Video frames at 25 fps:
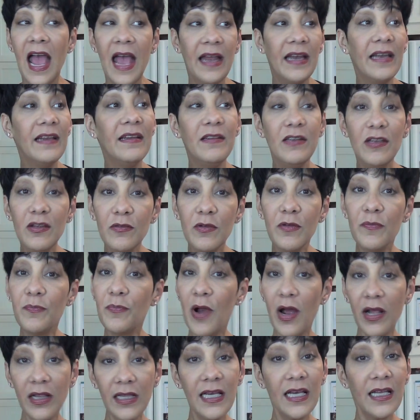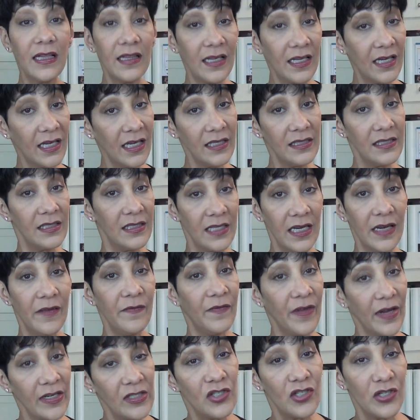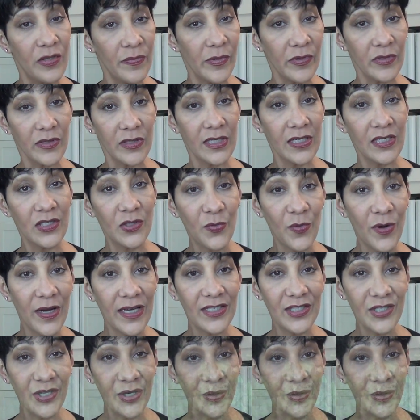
and you could probably get the kids to eat vegetables this way